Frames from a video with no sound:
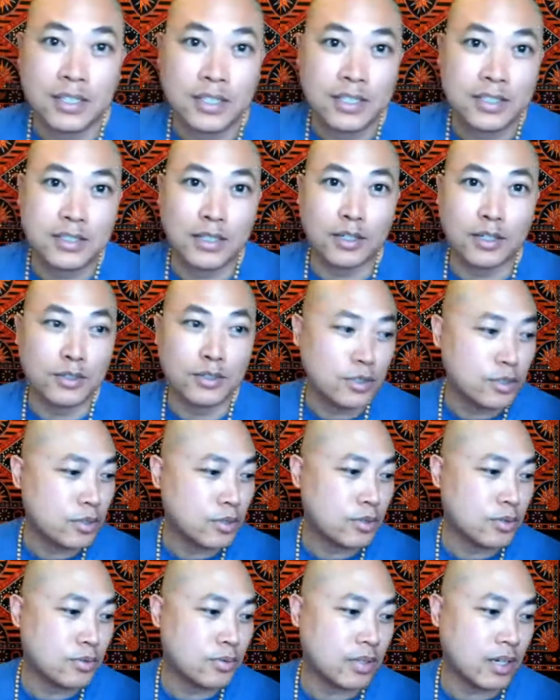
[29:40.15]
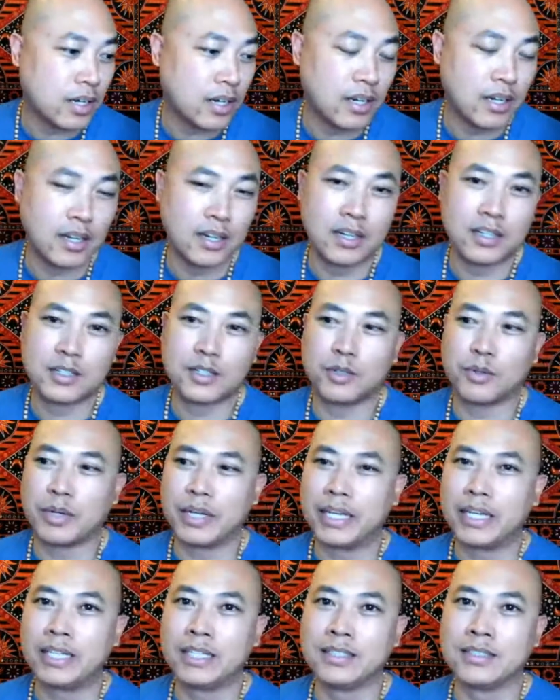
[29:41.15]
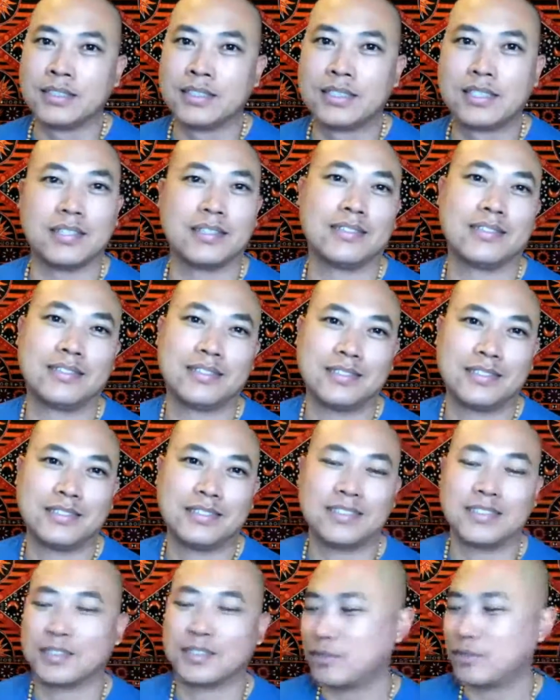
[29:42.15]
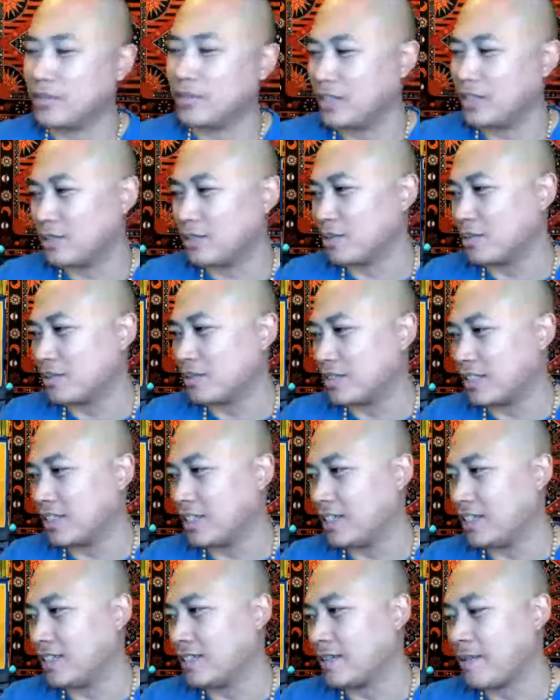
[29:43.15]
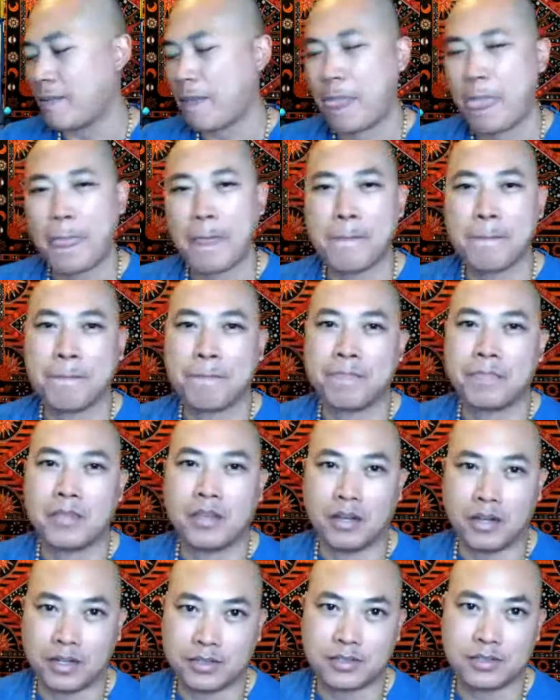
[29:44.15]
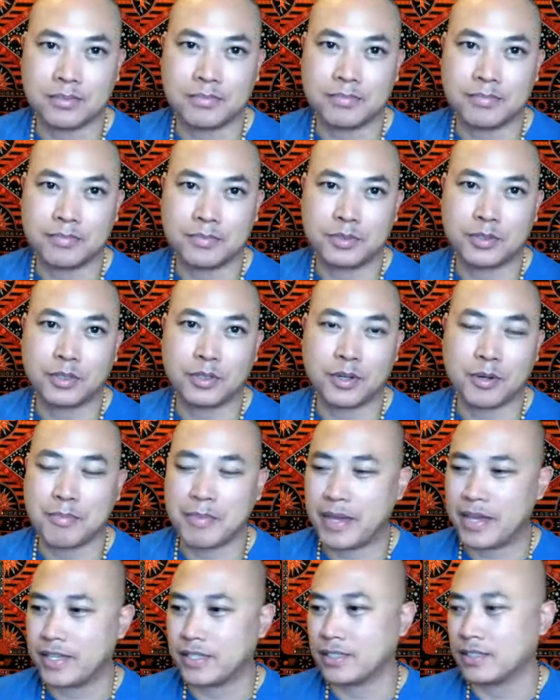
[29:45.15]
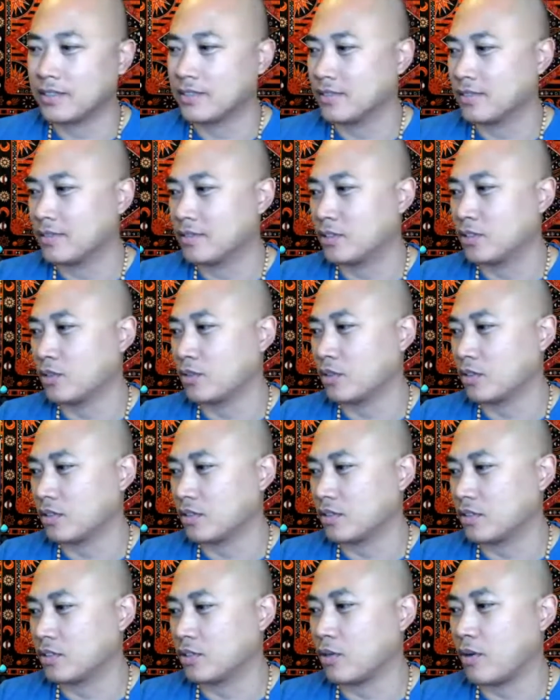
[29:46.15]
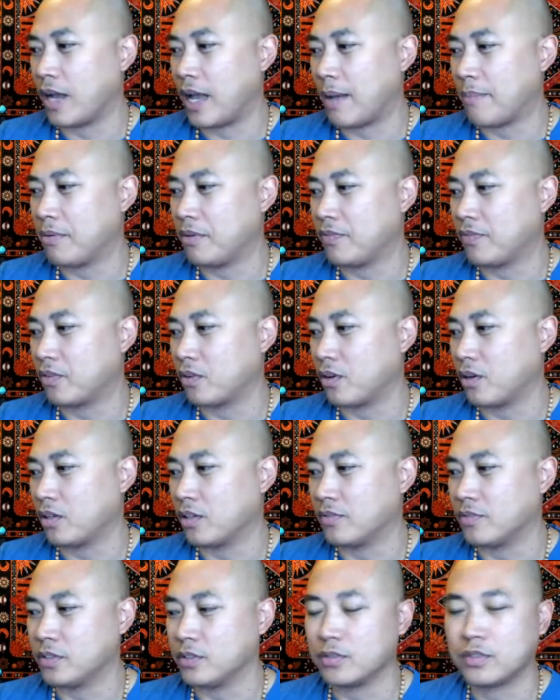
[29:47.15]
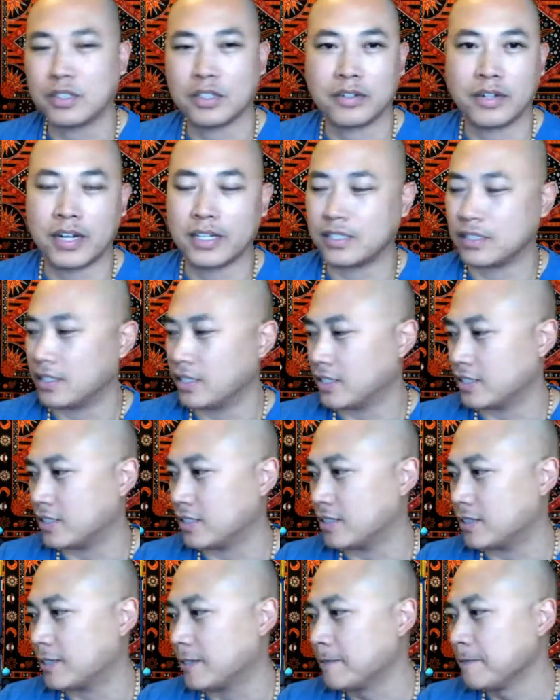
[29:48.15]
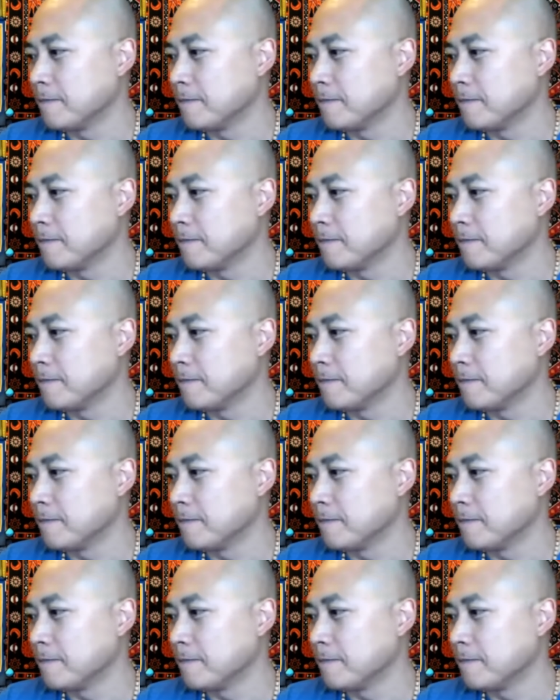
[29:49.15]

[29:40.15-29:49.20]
the new queens and the queens routine. Awesome. So amazing. So happy for all of you. Congratulations.